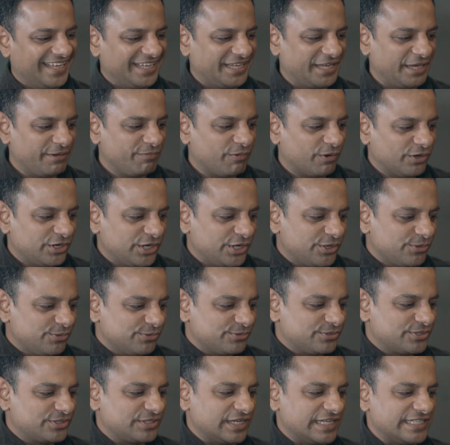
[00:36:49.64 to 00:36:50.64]
He wanted
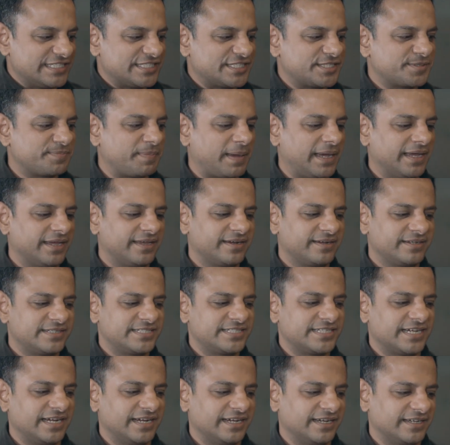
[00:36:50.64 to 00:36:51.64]
to inspire a
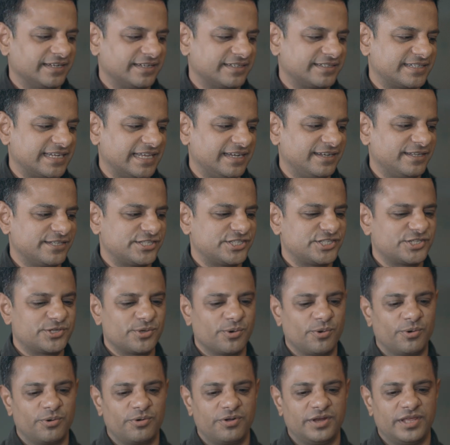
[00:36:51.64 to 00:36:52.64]
child, tell a
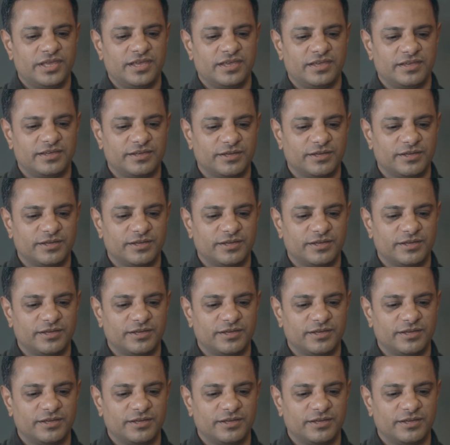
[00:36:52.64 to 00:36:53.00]
story,